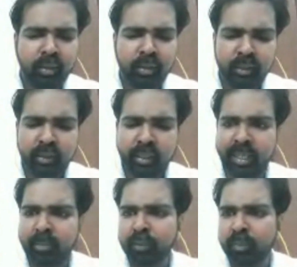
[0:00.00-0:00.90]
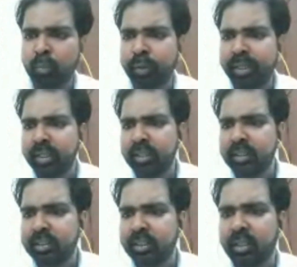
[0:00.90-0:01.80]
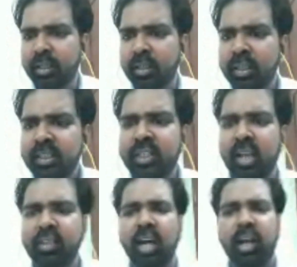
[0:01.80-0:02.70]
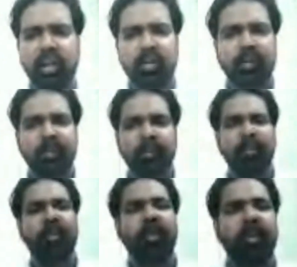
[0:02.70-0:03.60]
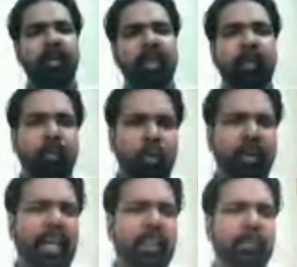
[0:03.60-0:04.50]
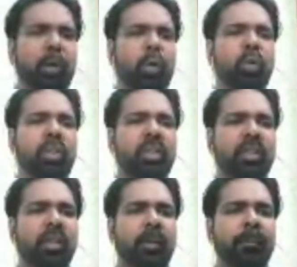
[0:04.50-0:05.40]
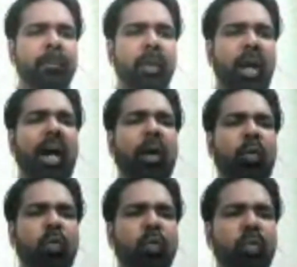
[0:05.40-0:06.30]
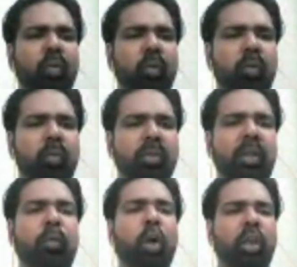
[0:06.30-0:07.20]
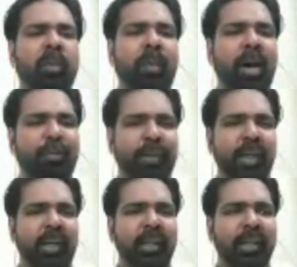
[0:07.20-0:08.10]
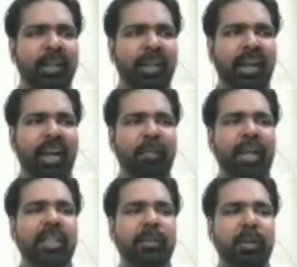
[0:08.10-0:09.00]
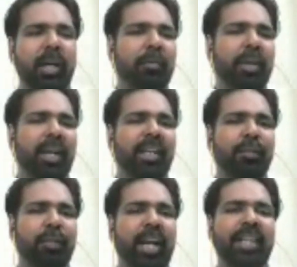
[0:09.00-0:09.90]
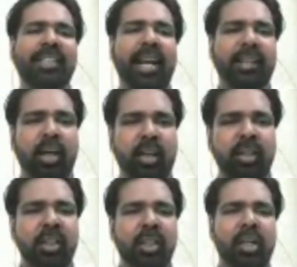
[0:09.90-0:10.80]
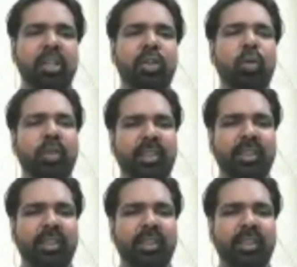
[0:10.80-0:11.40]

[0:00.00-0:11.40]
The name of the movie is uh, Sardar. The movie explores how the water mafia have have kind of hijacked our resources.